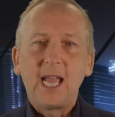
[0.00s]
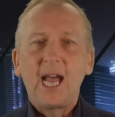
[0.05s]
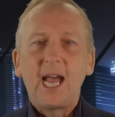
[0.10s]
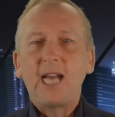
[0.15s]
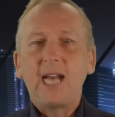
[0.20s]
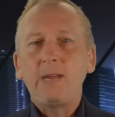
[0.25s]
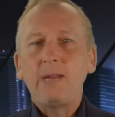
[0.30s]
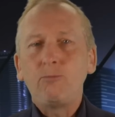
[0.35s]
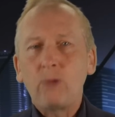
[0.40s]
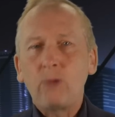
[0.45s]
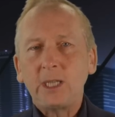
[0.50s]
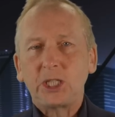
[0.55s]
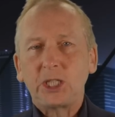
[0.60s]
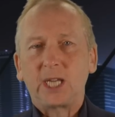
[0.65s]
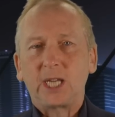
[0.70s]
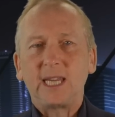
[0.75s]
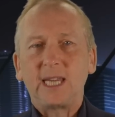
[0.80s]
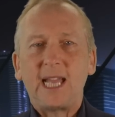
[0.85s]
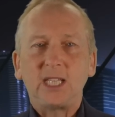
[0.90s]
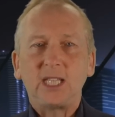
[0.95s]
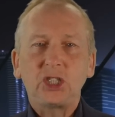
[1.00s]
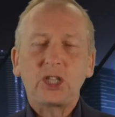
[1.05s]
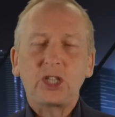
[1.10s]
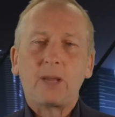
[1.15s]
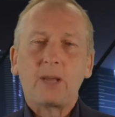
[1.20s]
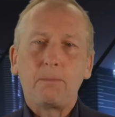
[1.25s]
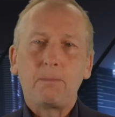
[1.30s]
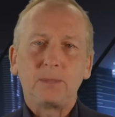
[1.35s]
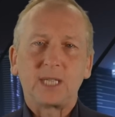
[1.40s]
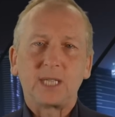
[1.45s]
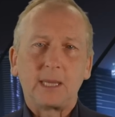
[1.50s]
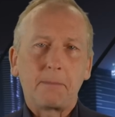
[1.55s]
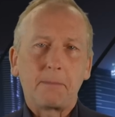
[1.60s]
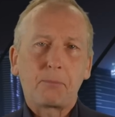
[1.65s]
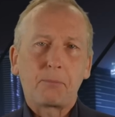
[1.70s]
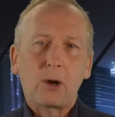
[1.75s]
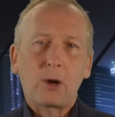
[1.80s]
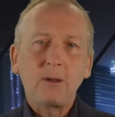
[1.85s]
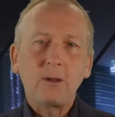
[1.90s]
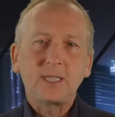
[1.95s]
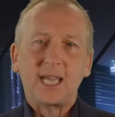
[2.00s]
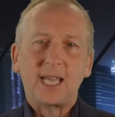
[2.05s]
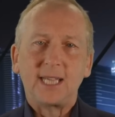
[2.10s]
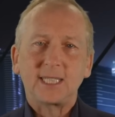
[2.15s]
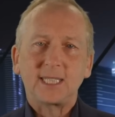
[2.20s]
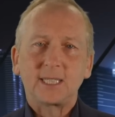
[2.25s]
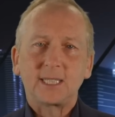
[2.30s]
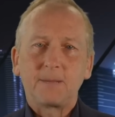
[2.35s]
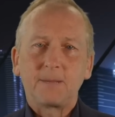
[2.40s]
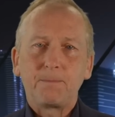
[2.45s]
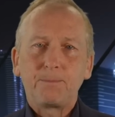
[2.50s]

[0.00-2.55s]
and enriching their chums in the process.